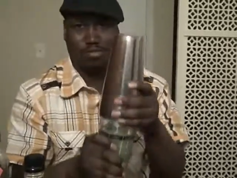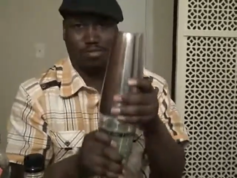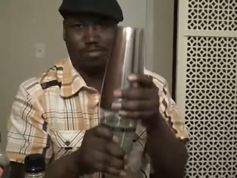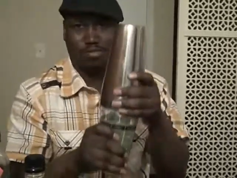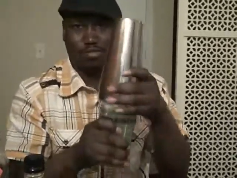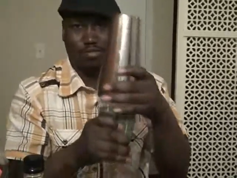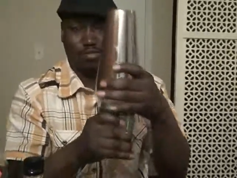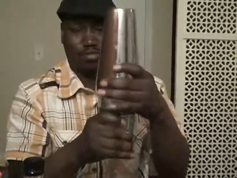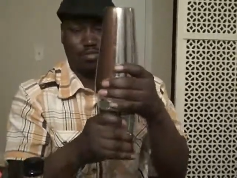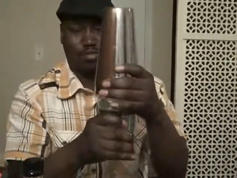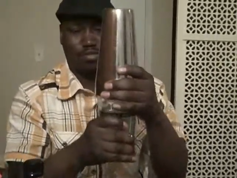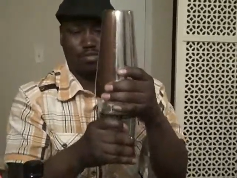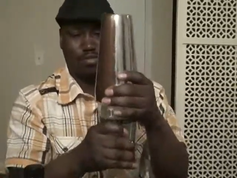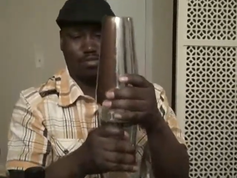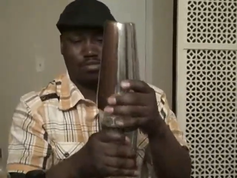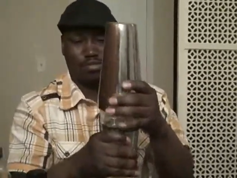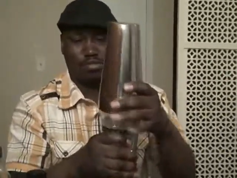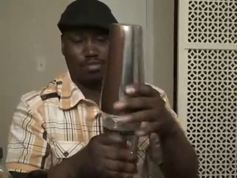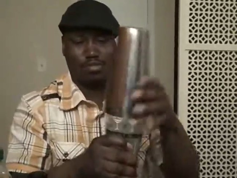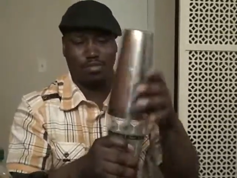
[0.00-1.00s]

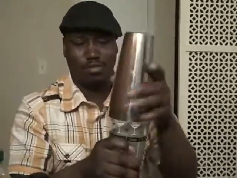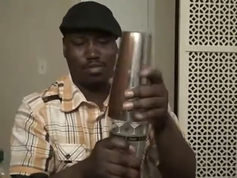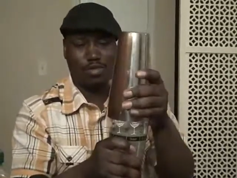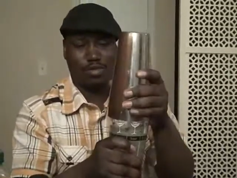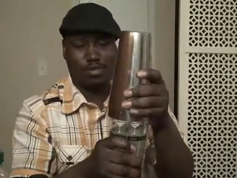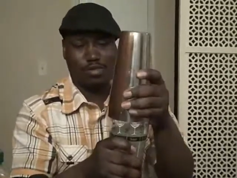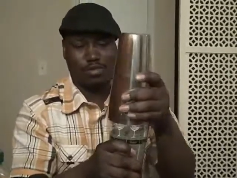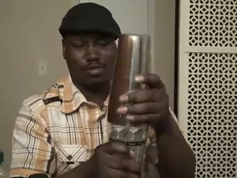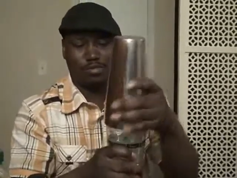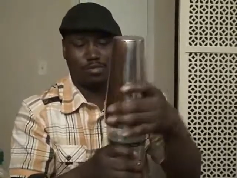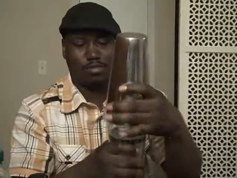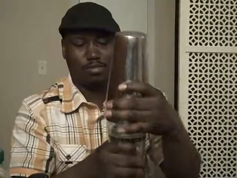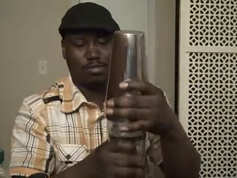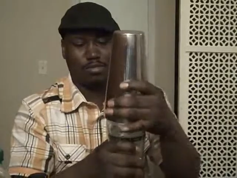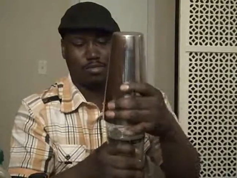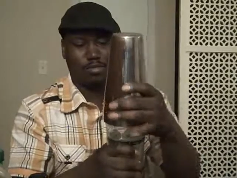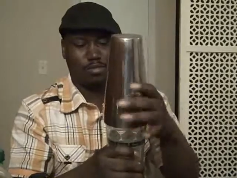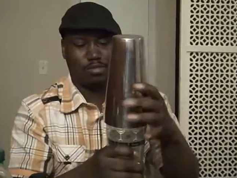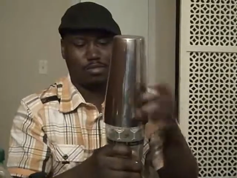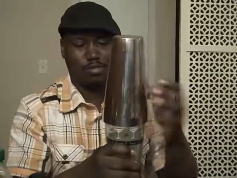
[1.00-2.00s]

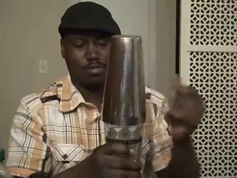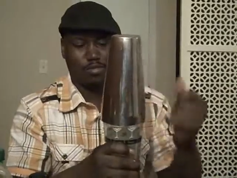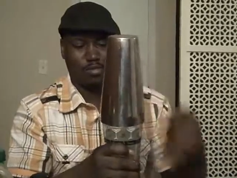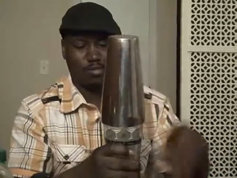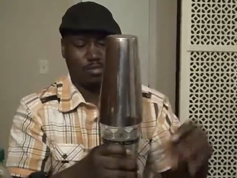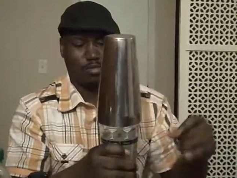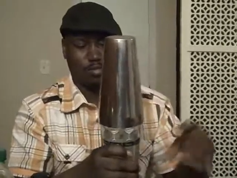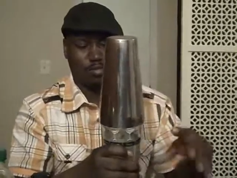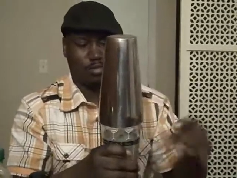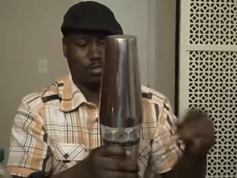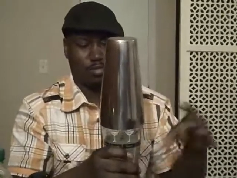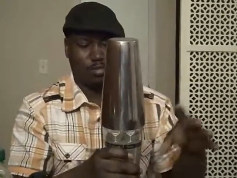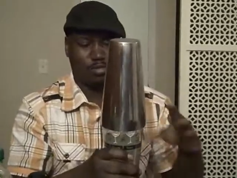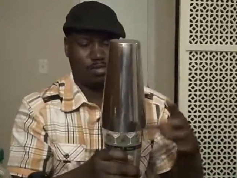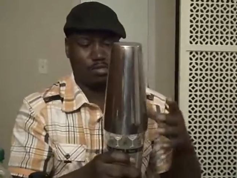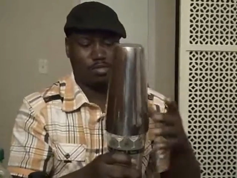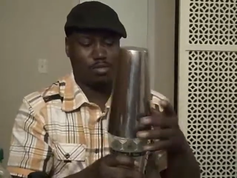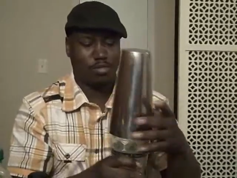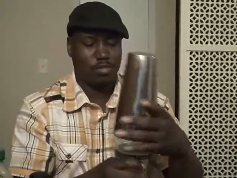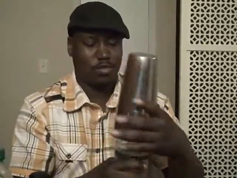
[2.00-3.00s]

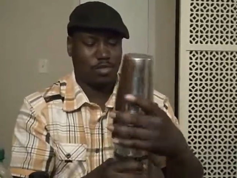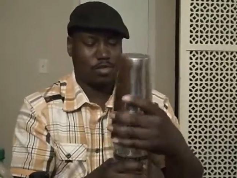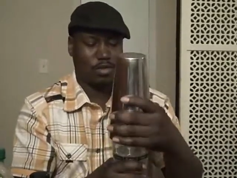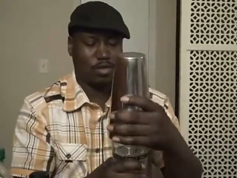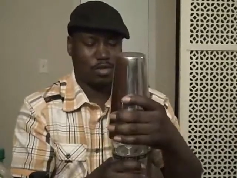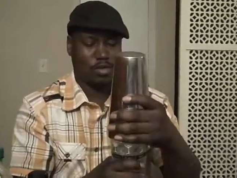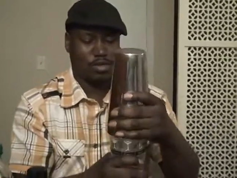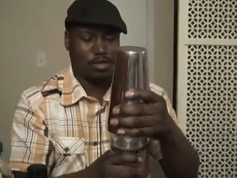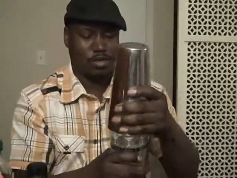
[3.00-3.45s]
No one is speaking in this clip.